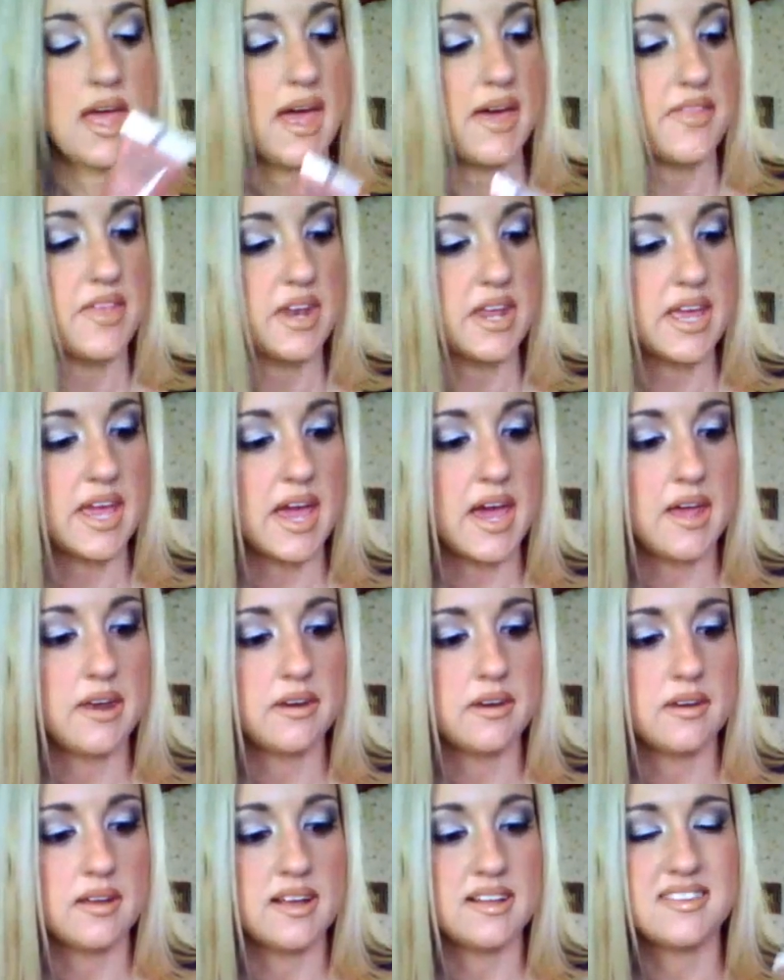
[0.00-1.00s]
And then
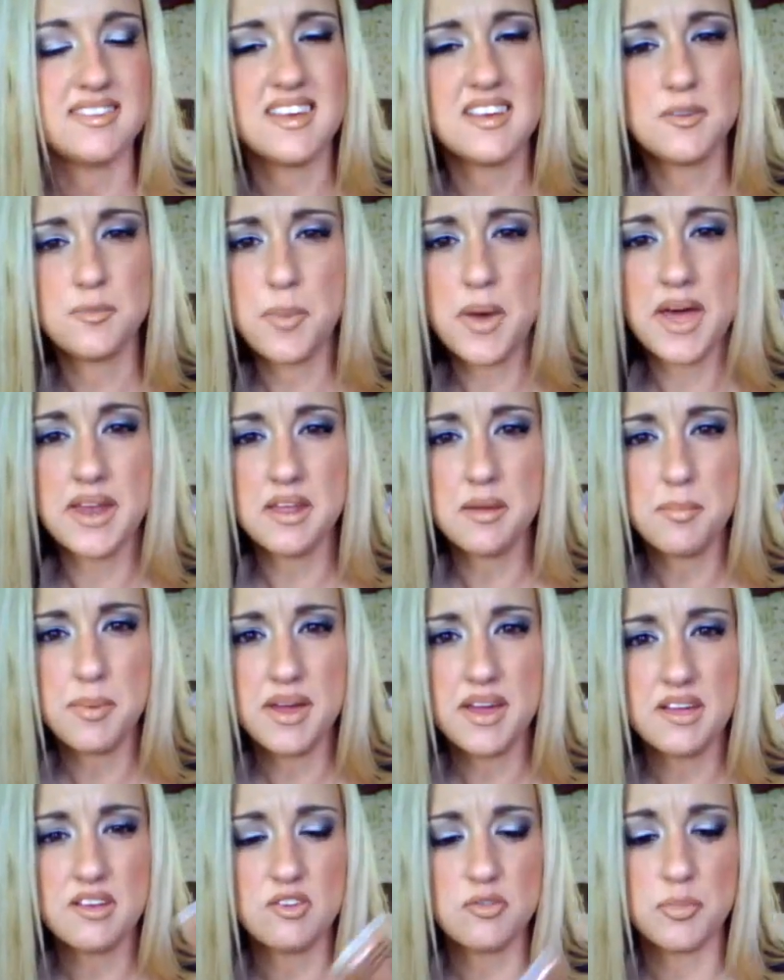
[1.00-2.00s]
again, it says Petty
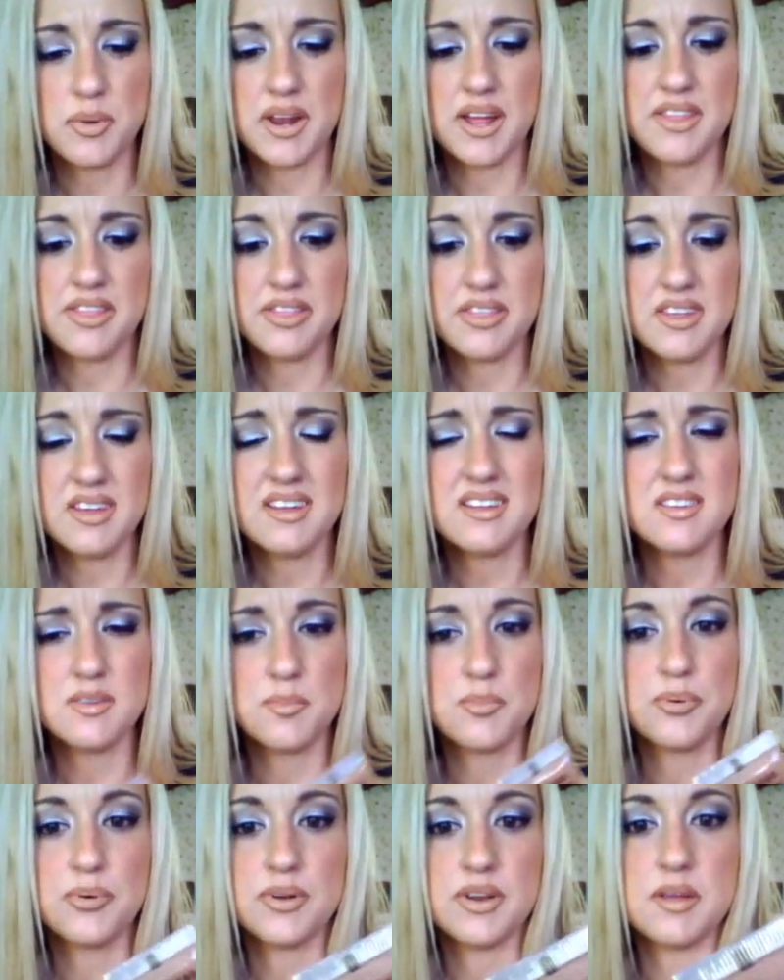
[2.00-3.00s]
Beige, but I think
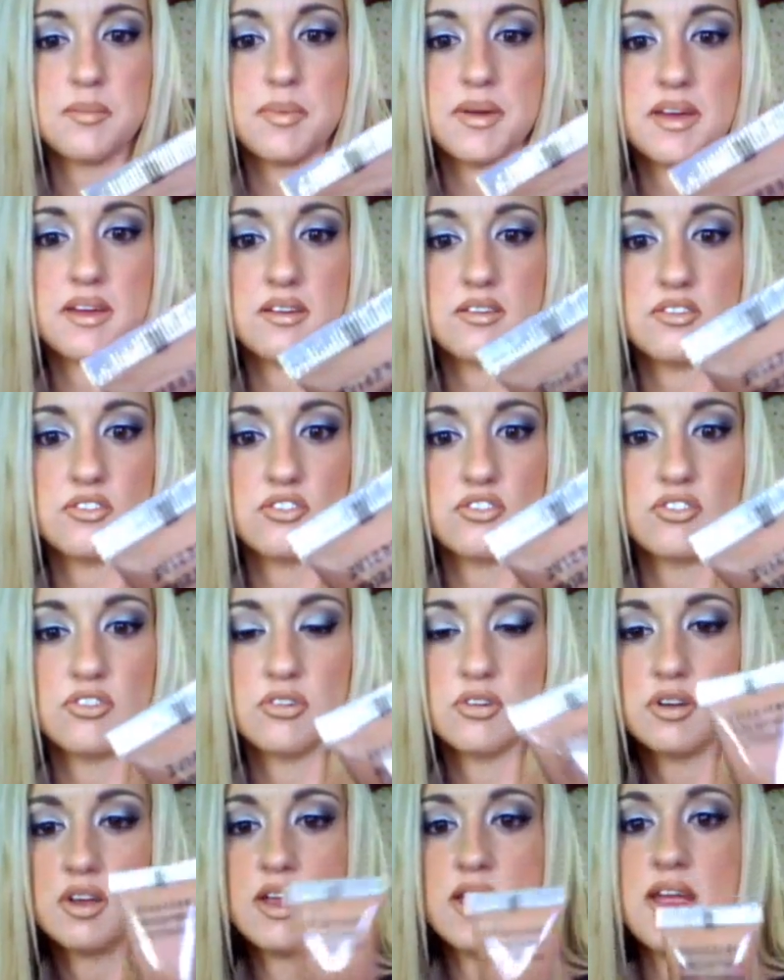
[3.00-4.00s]
it's Pretty Beige.
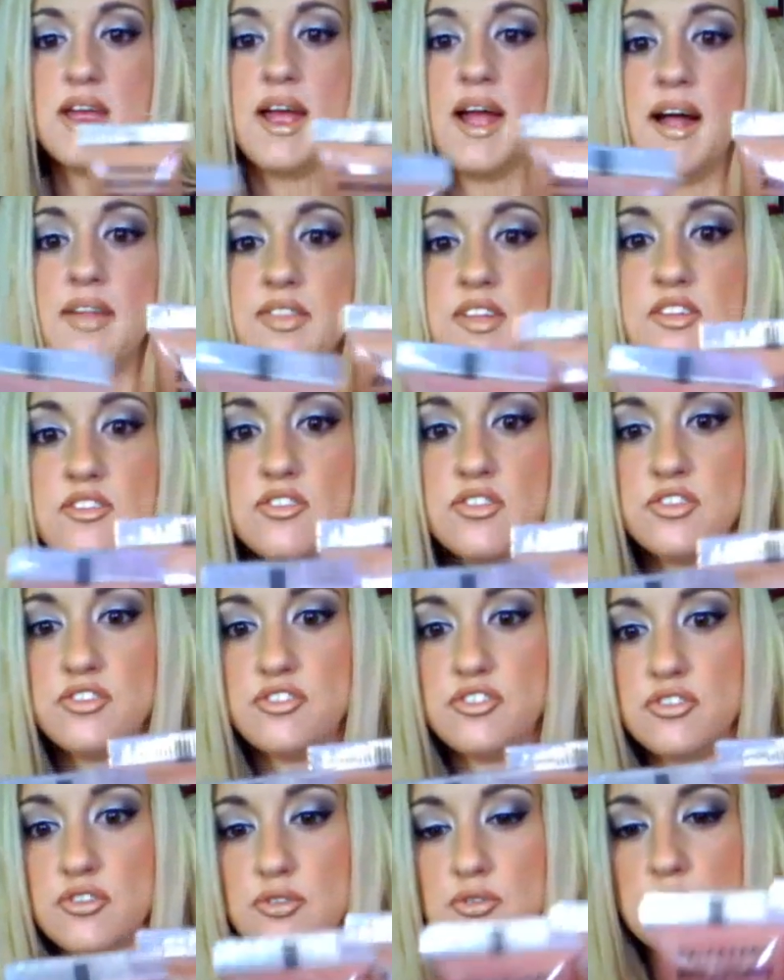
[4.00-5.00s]
And these are the
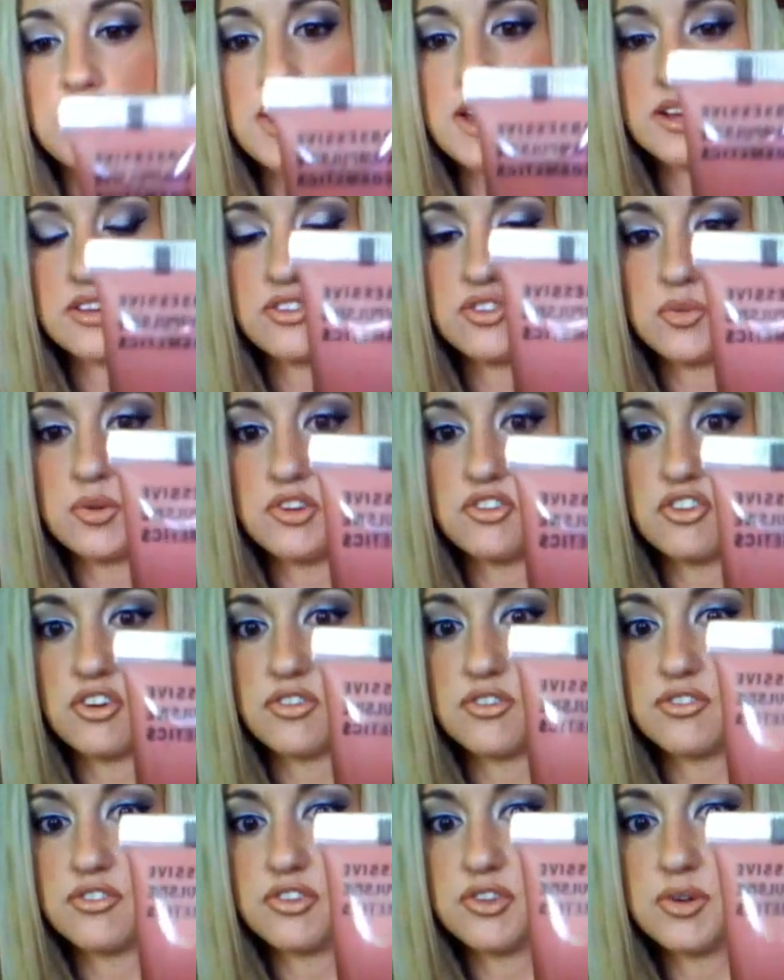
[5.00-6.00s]
two next to each
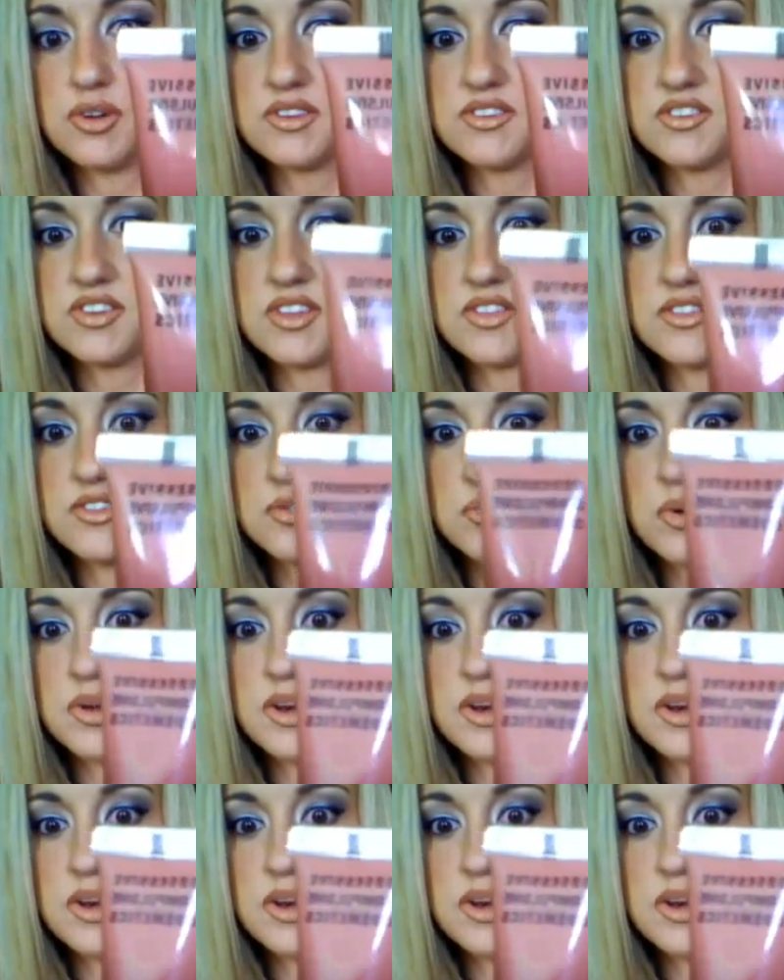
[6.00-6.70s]
other. So you could see this